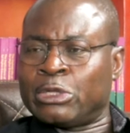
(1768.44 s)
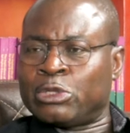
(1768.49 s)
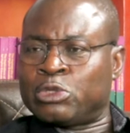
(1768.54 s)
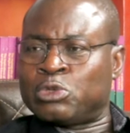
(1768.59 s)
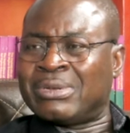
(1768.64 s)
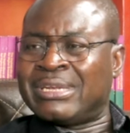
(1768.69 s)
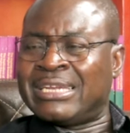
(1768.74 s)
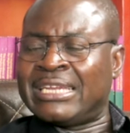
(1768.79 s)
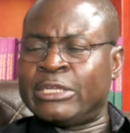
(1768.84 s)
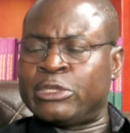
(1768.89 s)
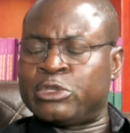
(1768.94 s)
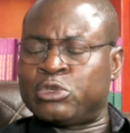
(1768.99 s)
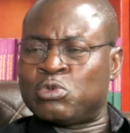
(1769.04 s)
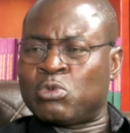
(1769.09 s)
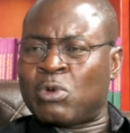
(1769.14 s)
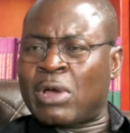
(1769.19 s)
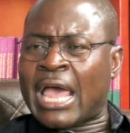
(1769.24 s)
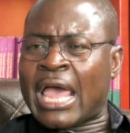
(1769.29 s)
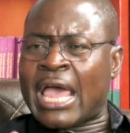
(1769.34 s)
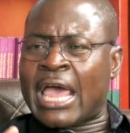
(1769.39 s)
to lead
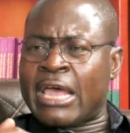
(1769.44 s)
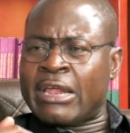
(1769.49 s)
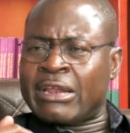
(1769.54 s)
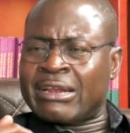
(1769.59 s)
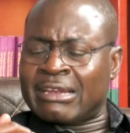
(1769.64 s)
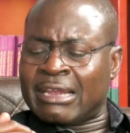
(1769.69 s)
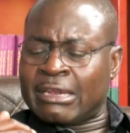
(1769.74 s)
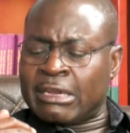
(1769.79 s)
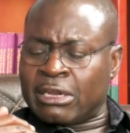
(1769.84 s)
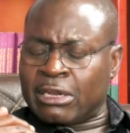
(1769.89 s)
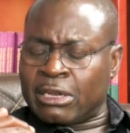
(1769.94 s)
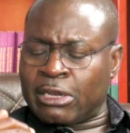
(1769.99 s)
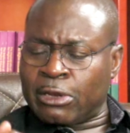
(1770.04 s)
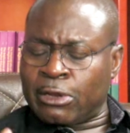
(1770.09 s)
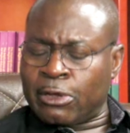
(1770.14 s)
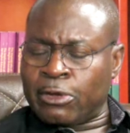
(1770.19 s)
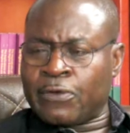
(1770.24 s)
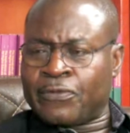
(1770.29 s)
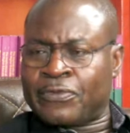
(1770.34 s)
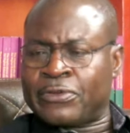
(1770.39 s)
to a
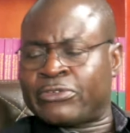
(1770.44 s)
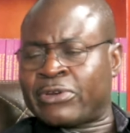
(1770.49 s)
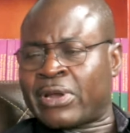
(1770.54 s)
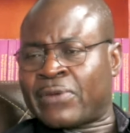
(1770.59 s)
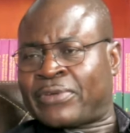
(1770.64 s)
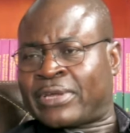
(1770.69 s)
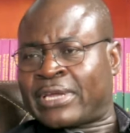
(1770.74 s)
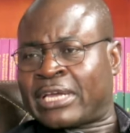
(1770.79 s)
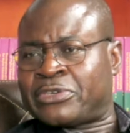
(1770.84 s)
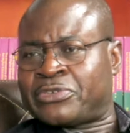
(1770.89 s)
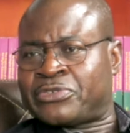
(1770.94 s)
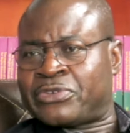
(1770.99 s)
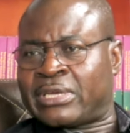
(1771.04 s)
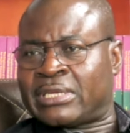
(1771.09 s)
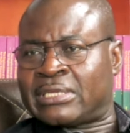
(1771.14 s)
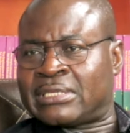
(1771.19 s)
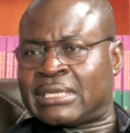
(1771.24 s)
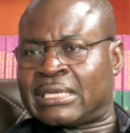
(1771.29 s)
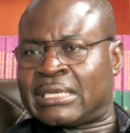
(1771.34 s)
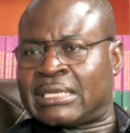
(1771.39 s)
lot of intra-Africa
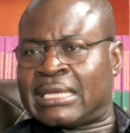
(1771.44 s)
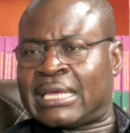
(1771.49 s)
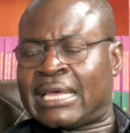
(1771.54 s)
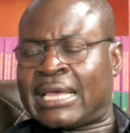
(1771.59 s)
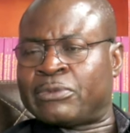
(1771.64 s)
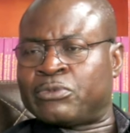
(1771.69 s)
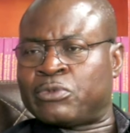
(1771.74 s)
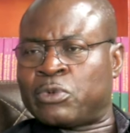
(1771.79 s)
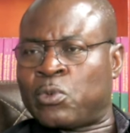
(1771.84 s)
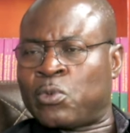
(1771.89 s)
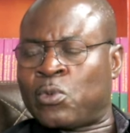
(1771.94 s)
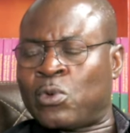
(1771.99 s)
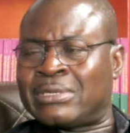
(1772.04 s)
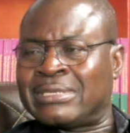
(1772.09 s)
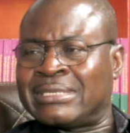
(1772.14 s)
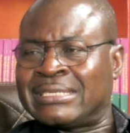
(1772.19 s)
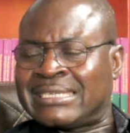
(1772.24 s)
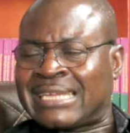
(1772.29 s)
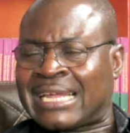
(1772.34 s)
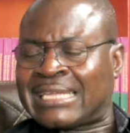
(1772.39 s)
trade. And we
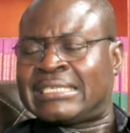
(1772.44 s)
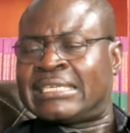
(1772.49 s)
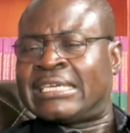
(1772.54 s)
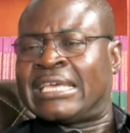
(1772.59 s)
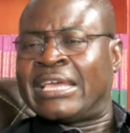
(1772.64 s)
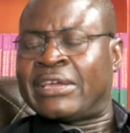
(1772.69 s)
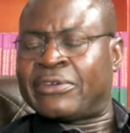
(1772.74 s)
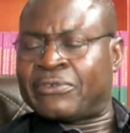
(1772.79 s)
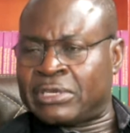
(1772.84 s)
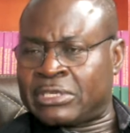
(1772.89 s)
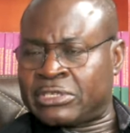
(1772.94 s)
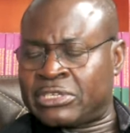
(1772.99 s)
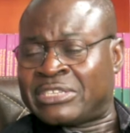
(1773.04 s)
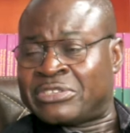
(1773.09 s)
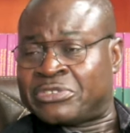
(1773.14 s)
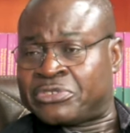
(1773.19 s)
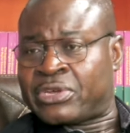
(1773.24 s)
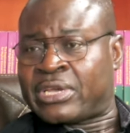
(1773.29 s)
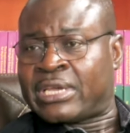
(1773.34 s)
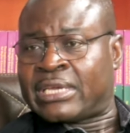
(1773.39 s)
want that increase
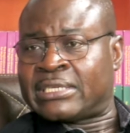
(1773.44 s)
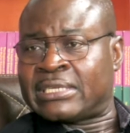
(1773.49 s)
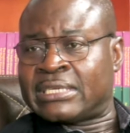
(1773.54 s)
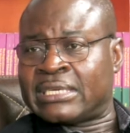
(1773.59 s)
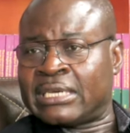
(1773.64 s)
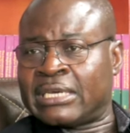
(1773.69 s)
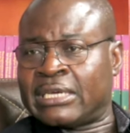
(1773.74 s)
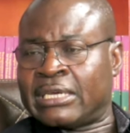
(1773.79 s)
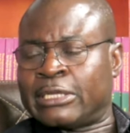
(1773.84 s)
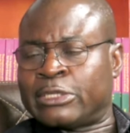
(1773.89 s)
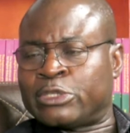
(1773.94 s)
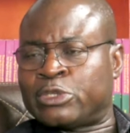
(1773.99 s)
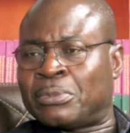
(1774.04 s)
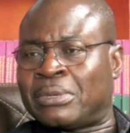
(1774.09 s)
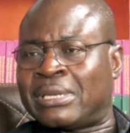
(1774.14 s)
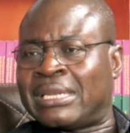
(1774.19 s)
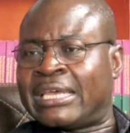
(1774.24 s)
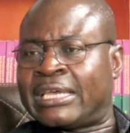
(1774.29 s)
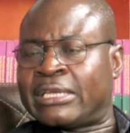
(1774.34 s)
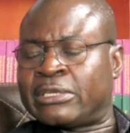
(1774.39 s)
in trade to
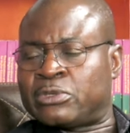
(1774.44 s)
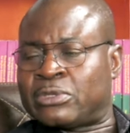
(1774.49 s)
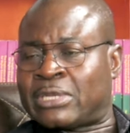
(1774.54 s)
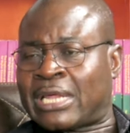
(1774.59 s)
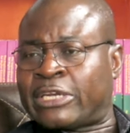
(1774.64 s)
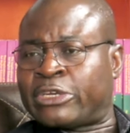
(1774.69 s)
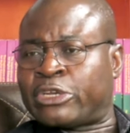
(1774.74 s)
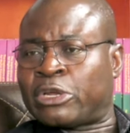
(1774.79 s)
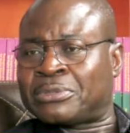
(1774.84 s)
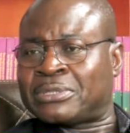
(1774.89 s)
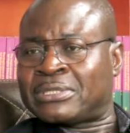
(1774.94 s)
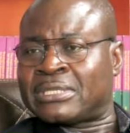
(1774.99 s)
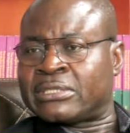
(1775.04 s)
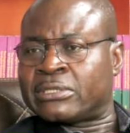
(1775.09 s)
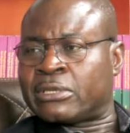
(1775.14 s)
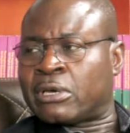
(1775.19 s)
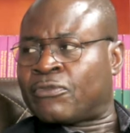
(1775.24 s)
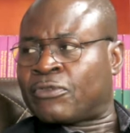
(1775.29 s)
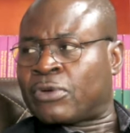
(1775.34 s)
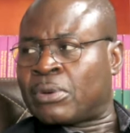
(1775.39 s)
be linked to the
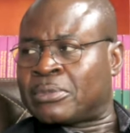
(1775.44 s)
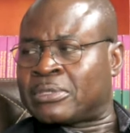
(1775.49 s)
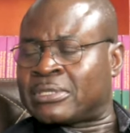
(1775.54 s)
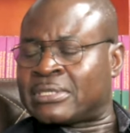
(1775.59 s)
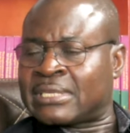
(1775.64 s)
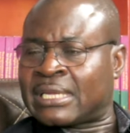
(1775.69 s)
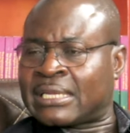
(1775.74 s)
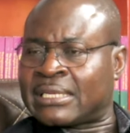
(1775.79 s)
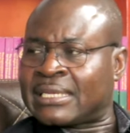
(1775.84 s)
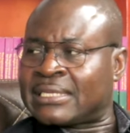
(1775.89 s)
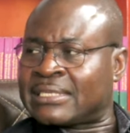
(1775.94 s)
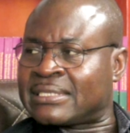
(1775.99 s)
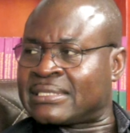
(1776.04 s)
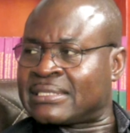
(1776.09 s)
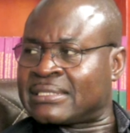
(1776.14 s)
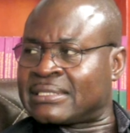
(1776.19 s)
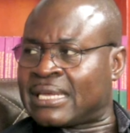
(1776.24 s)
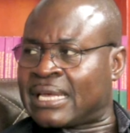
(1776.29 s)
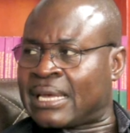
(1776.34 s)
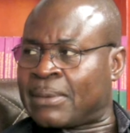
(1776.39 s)
adoption of common standards
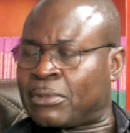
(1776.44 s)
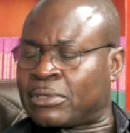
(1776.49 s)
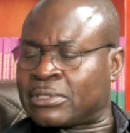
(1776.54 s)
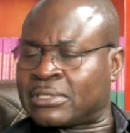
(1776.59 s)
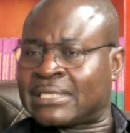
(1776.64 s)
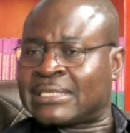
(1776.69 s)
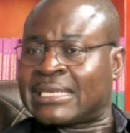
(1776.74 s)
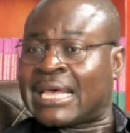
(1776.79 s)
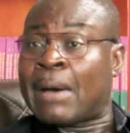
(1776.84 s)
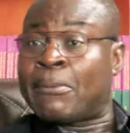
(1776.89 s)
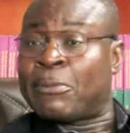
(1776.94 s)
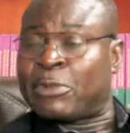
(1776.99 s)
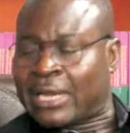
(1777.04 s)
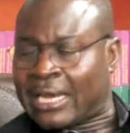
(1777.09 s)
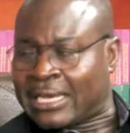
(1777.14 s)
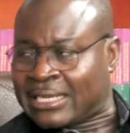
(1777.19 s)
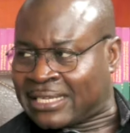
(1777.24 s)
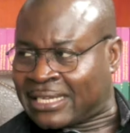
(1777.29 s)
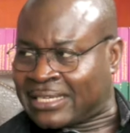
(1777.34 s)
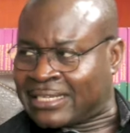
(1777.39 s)
amongst us.
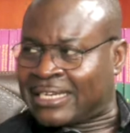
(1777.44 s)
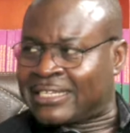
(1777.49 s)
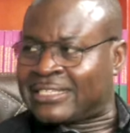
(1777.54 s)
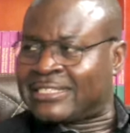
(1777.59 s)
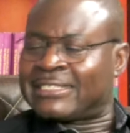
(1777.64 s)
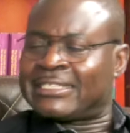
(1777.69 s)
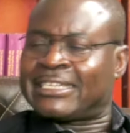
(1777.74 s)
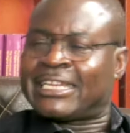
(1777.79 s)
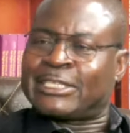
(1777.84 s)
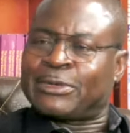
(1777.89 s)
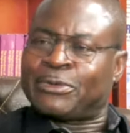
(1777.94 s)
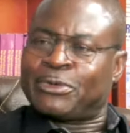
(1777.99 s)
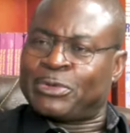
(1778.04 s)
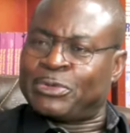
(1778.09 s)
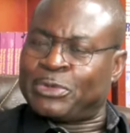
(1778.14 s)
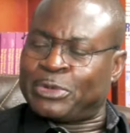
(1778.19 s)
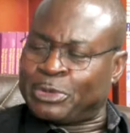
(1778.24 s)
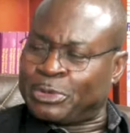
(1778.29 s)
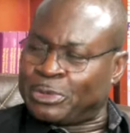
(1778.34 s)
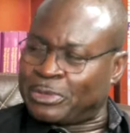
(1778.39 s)
Harmonized standards, that's the
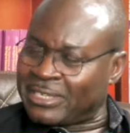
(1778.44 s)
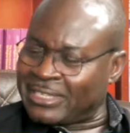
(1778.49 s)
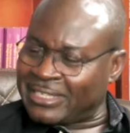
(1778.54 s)
word we use.